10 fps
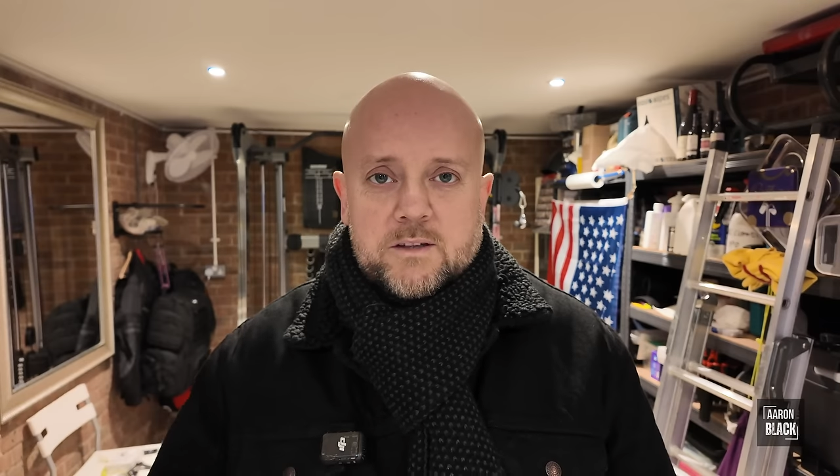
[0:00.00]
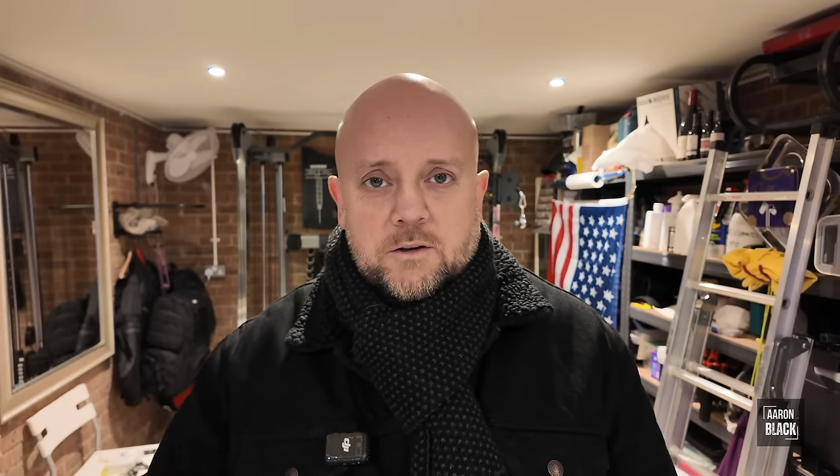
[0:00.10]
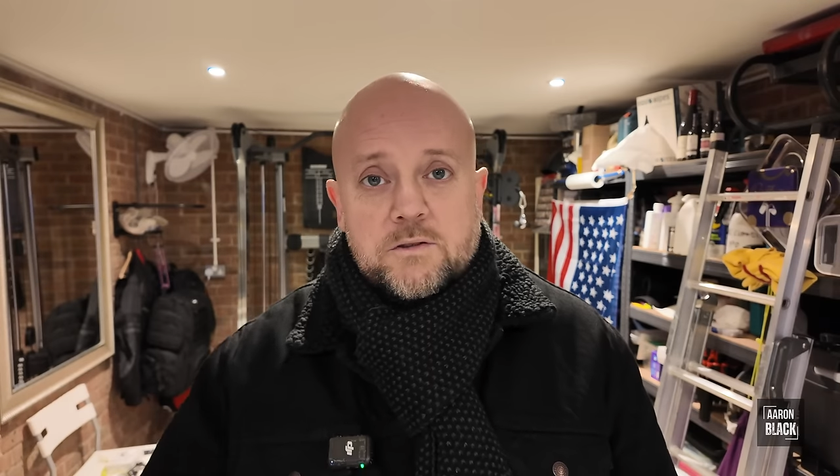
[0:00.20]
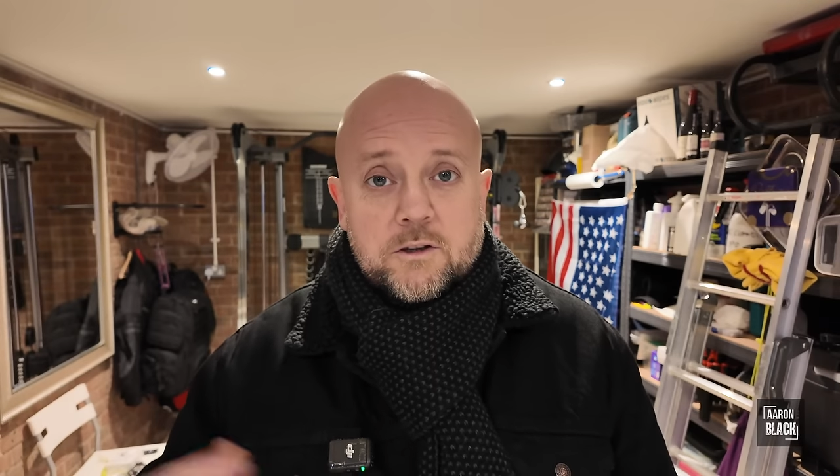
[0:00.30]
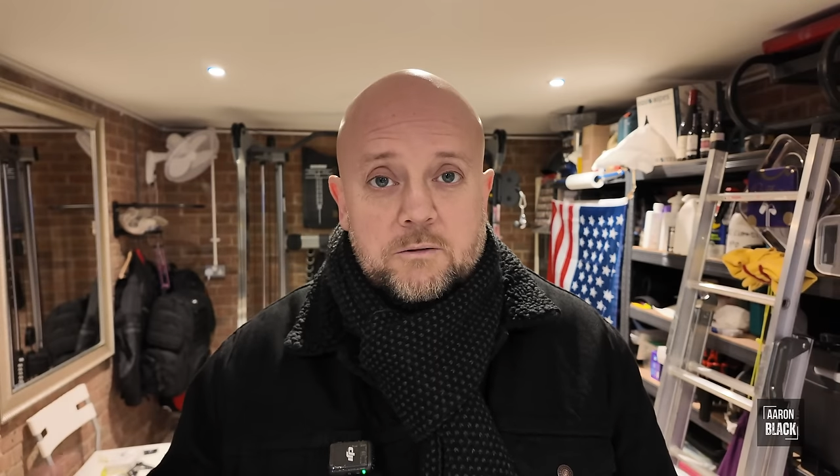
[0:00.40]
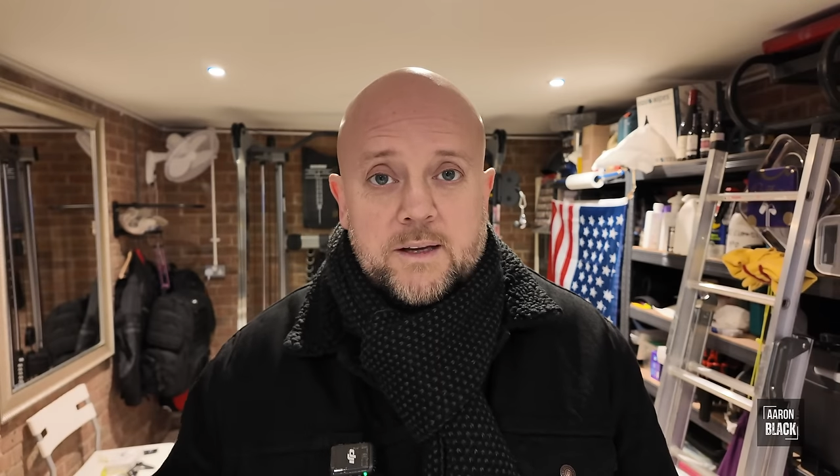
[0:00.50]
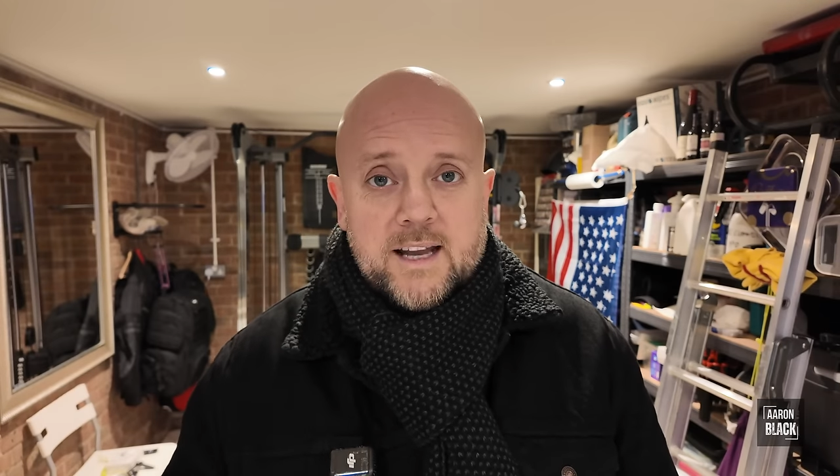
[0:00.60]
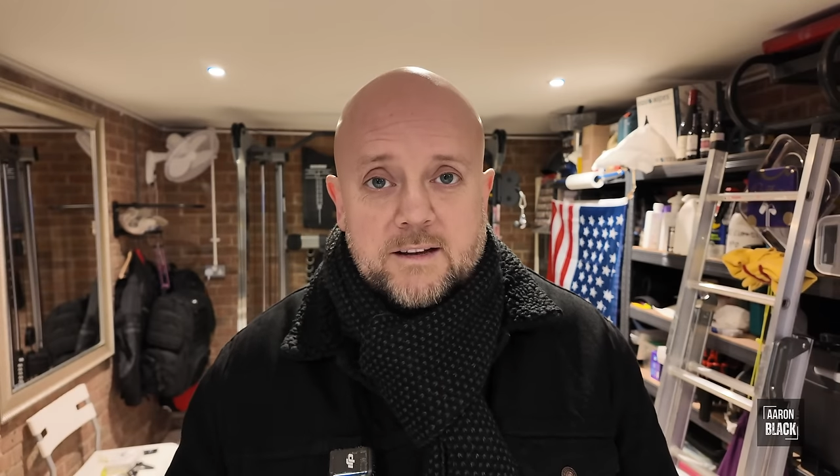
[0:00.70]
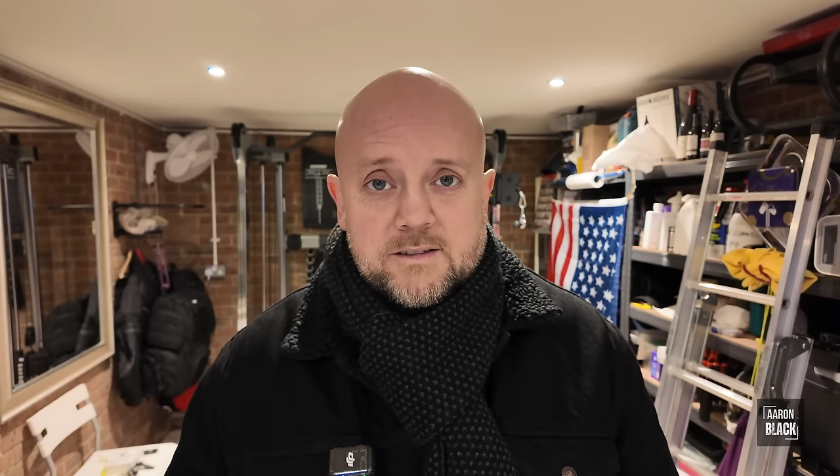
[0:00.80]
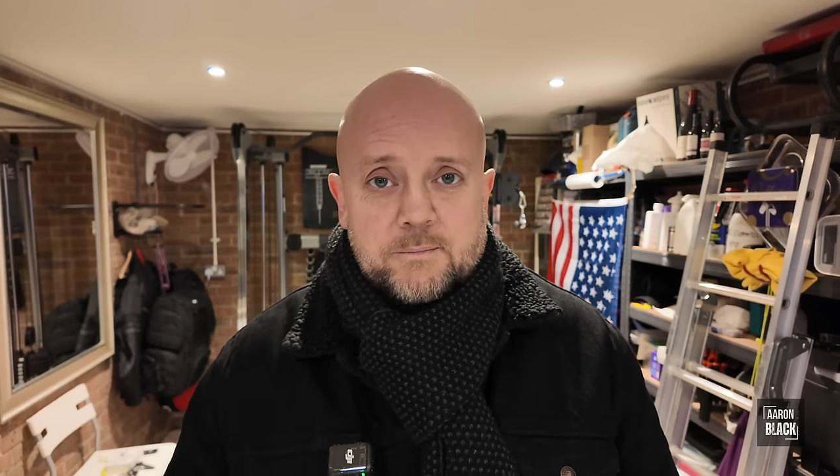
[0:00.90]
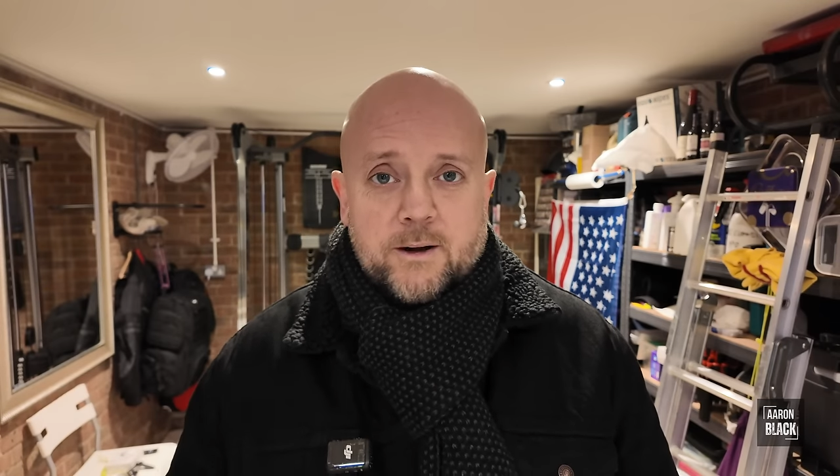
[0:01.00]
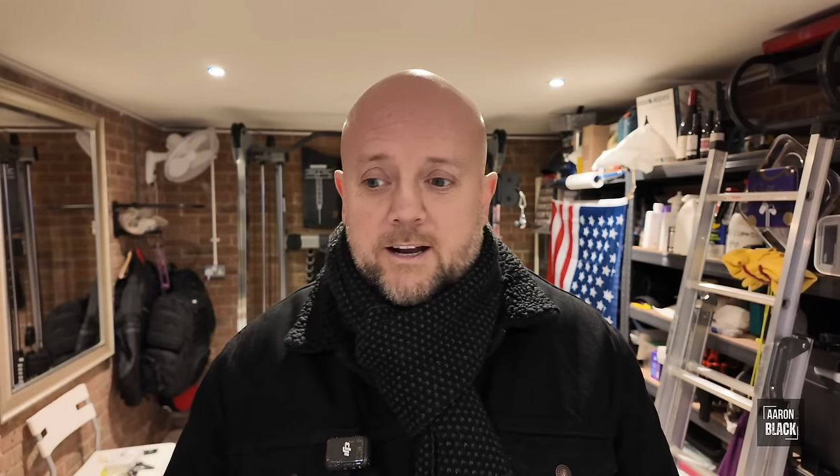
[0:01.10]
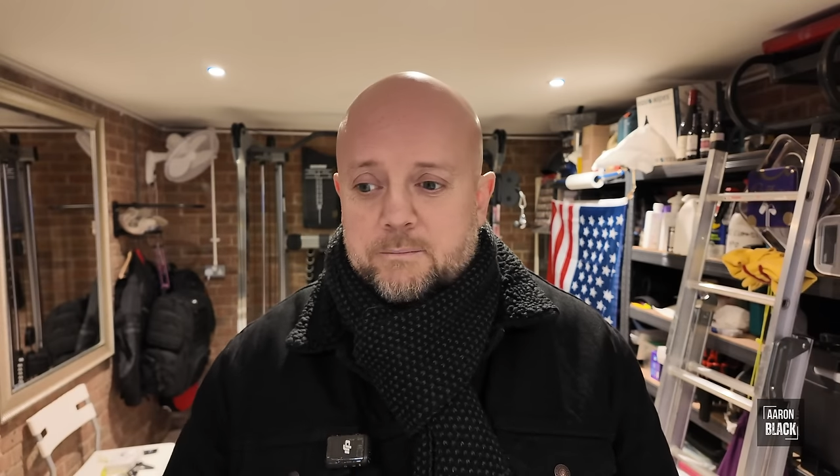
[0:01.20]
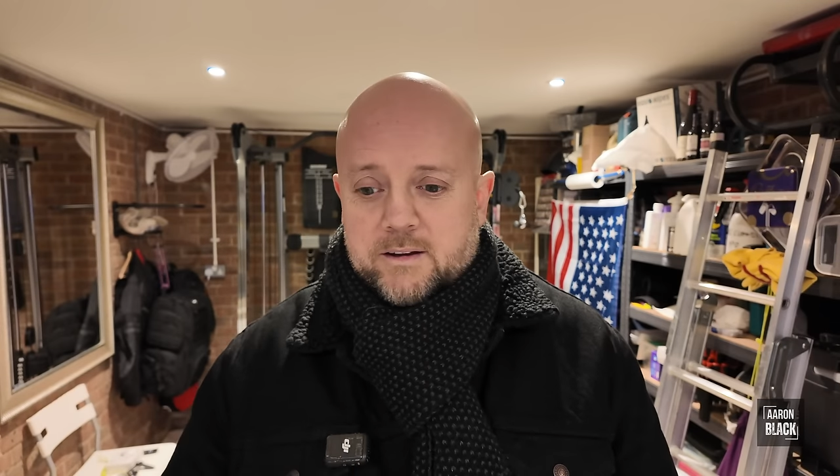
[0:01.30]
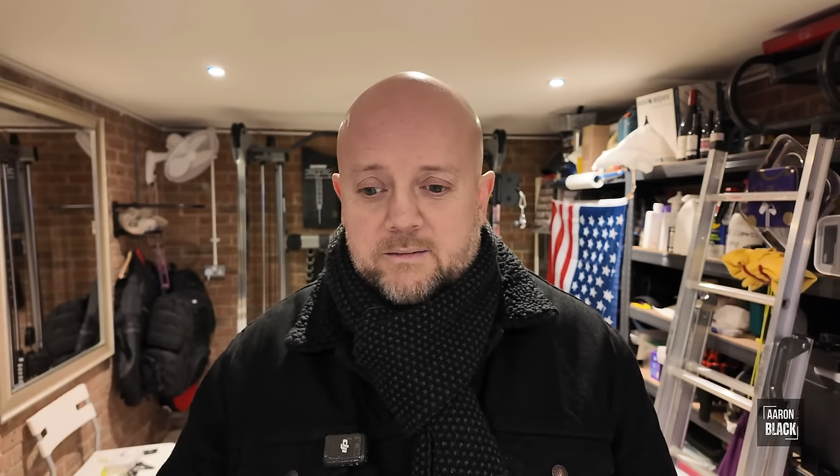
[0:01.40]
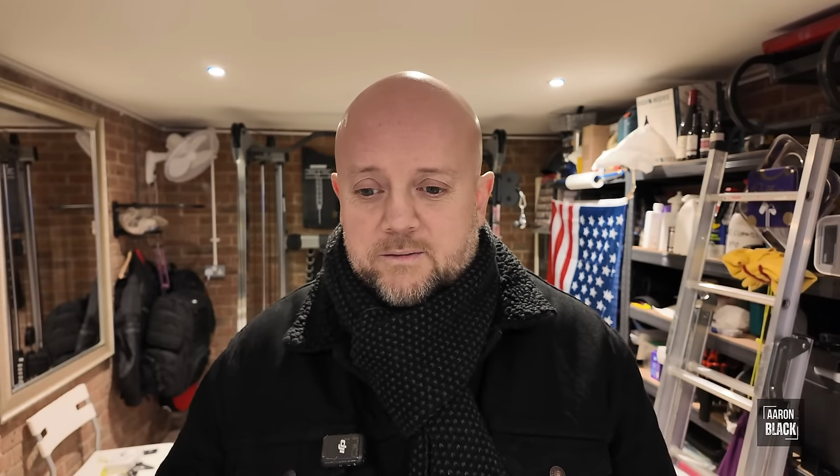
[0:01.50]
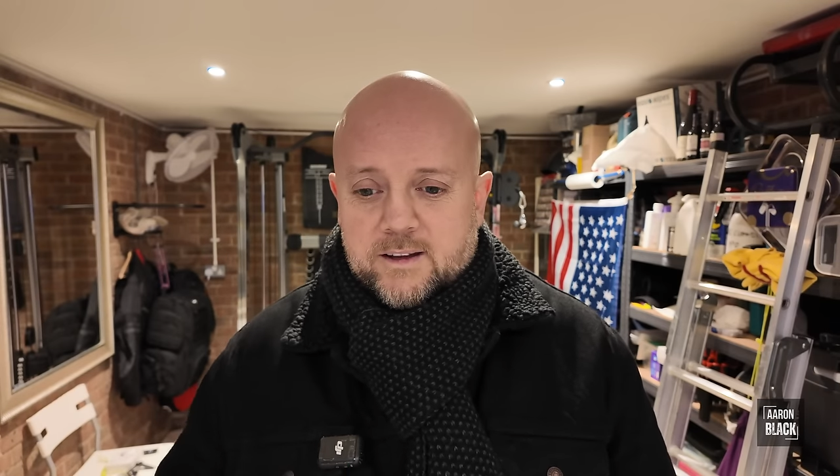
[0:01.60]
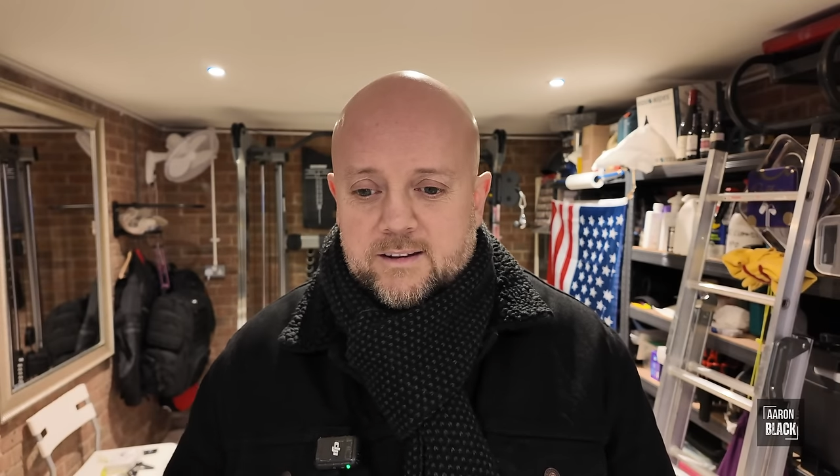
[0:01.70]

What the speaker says: YouTubing how to bring up the